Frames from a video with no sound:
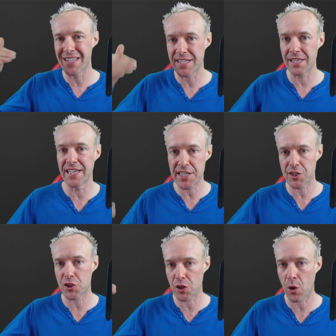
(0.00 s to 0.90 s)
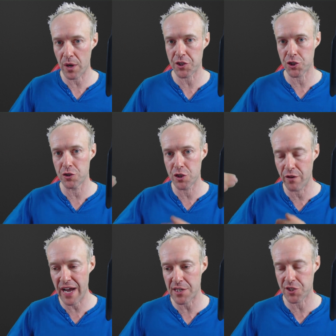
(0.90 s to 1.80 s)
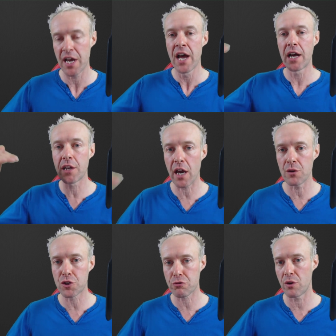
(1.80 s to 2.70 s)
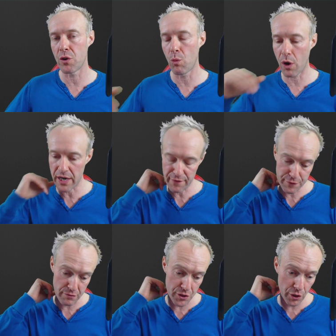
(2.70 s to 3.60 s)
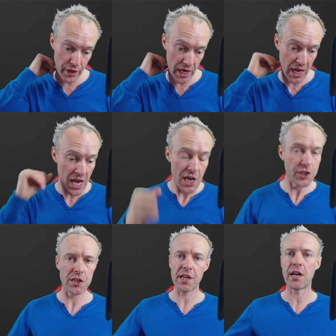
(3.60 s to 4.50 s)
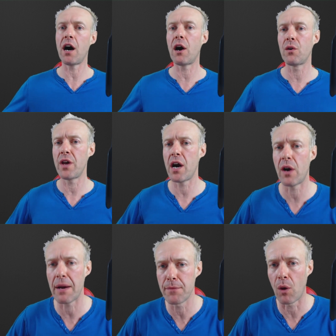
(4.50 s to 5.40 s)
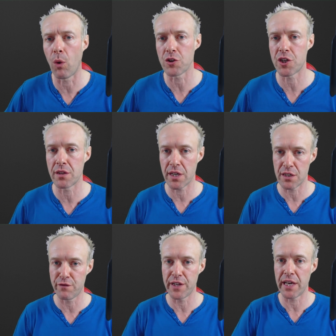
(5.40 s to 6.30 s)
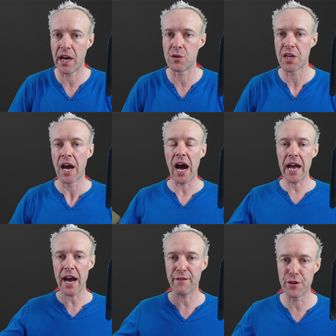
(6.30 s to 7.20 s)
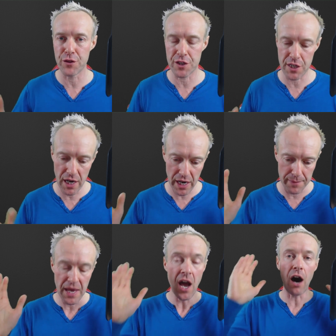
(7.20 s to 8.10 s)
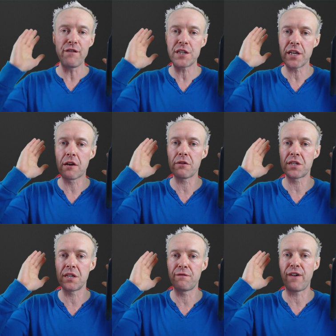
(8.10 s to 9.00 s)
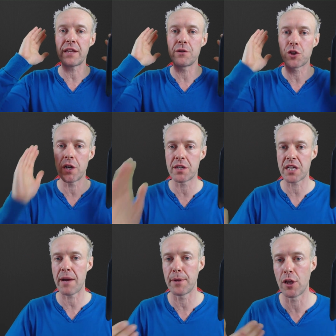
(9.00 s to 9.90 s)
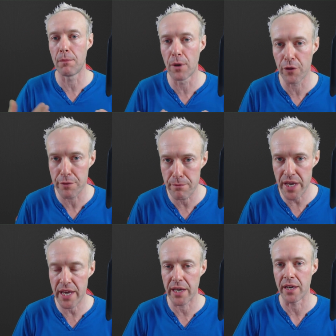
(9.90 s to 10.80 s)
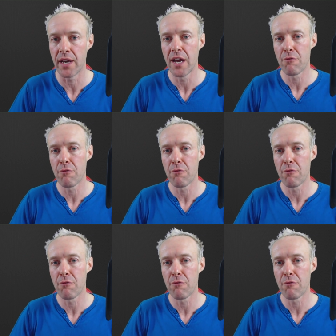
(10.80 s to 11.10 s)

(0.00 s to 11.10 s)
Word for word: He lists the questions you asked and goes through them one after another. She said, Oh, no, I'm not watching these videos. I haven't the time. Obviously, Kristi values her time a lot more than me,